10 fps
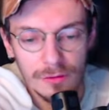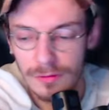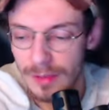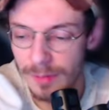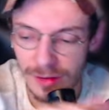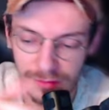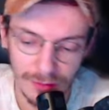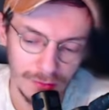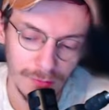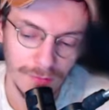So that means
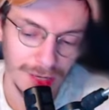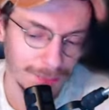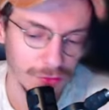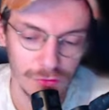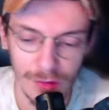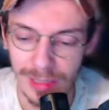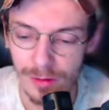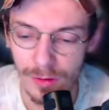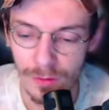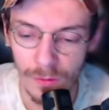that your Viper Strike
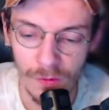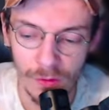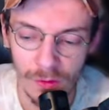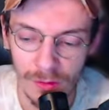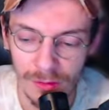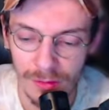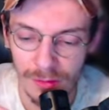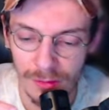or your